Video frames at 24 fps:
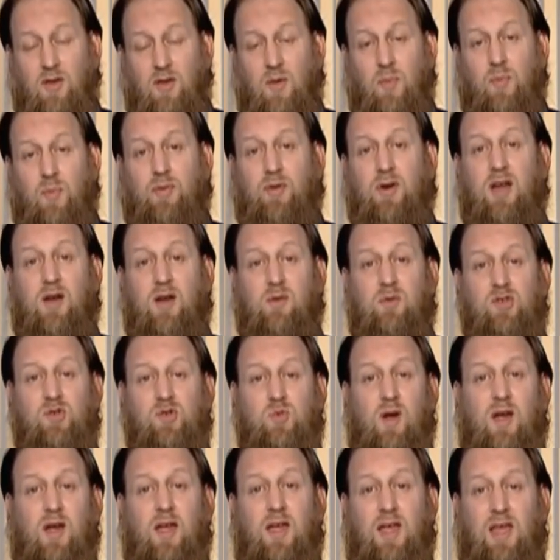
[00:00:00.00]
The prayer was
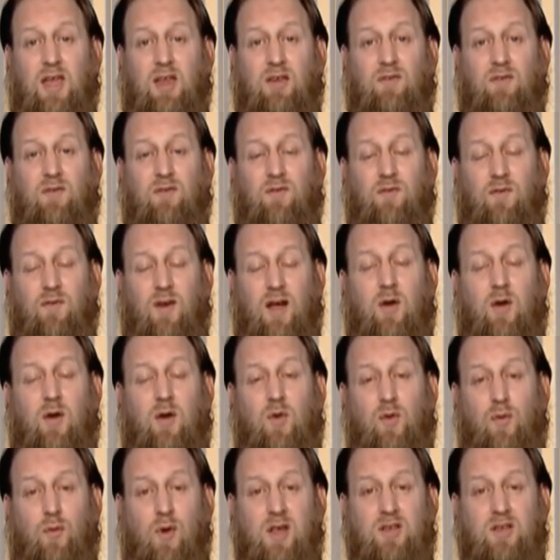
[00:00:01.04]
where he
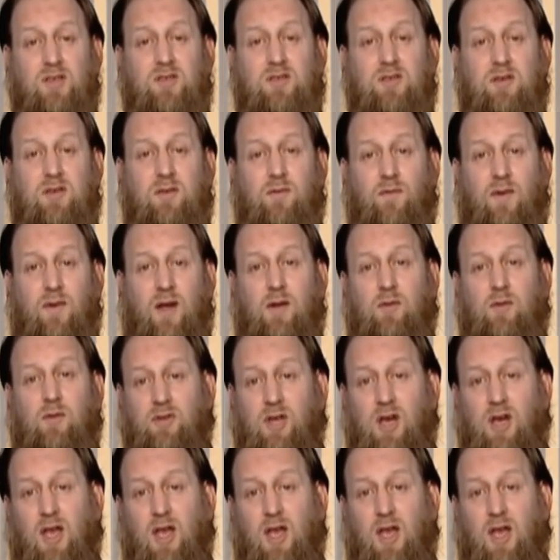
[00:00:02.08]
found rest and found